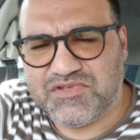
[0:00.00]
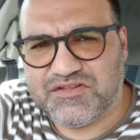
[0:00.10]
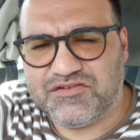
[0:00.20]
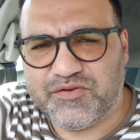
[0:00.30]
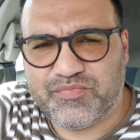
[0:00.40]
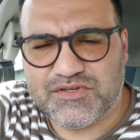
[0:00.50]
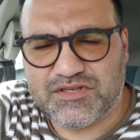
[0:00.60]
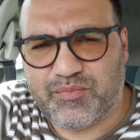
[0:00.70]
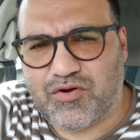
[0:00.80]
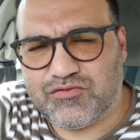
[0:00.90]
the trip
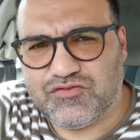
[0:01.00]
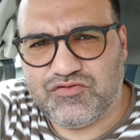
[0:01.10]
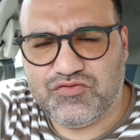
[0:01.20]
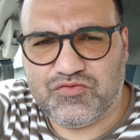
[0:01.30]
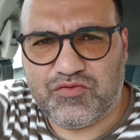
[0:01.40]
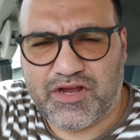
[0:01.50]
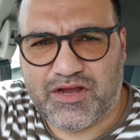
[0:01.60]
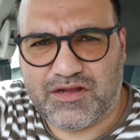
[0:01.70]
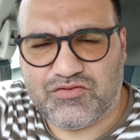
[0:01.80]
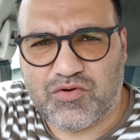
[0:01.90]
is about 2
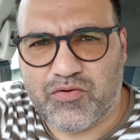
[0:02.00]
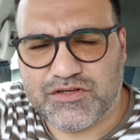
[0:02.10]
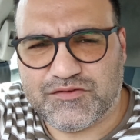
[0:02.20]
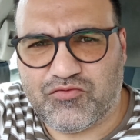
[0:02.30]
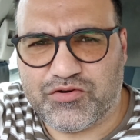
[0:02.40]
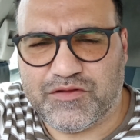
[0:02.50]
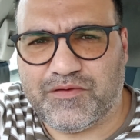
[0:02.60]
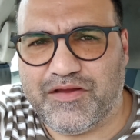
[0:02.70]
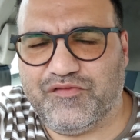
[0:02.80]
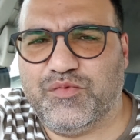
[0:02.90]
hours
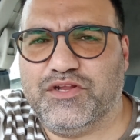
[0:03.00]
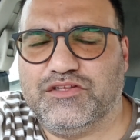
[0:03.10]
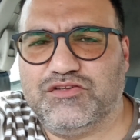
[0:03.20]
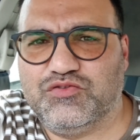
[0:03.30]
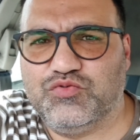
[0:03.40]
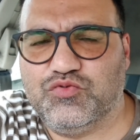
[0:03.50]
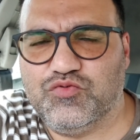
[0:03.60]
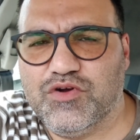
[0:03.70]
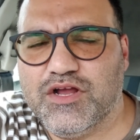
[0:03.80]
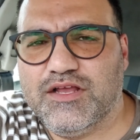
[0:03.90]
45 minutes
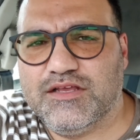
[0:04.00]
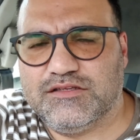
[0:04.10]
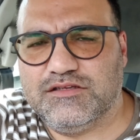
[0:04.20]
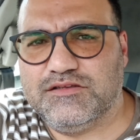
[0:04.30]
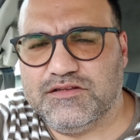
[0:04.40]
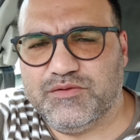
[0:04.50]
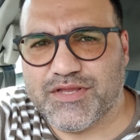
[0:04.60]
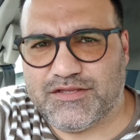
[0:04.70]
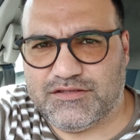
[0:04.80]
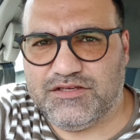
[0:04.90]
to Sicily
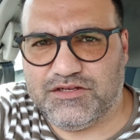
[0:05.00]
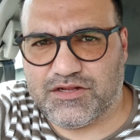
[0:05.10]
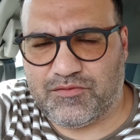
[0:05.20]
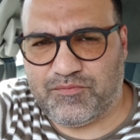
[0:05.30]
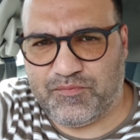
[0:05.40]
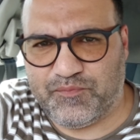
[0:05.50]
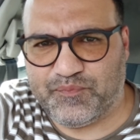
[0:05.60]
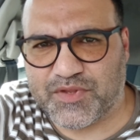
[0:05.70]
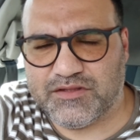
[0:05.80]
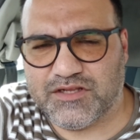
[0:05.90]
Messina.
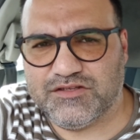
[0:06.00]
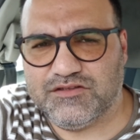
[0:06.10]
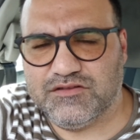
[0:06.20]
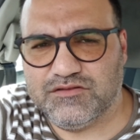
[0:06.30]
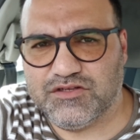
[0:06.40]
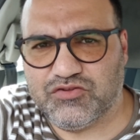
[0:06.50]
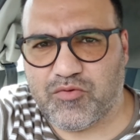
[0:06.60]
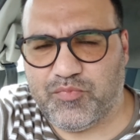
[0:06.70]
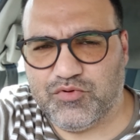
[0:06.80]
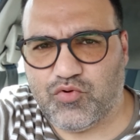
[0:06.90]
That's the
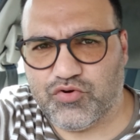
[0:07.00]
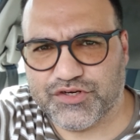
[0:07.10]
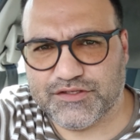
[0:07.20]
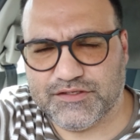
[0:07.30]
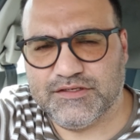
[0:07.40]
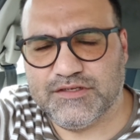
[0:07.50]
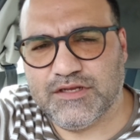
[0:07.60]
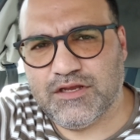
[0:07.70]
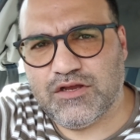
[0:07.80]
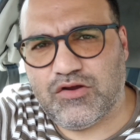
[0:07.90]
top north
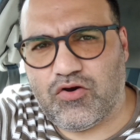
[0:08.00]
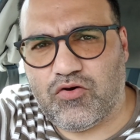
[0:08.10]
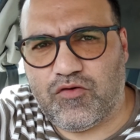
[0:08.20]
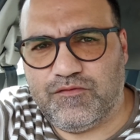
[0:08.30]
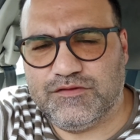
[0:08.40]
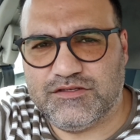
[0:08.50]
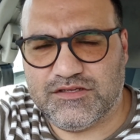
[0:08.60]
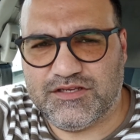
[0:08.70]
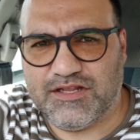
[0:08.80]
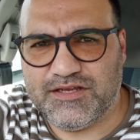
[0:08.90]
of
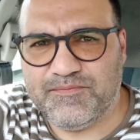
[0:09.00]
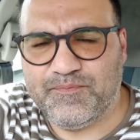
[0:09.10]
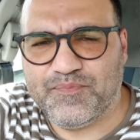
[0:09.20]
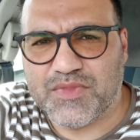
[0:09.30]
Sicily.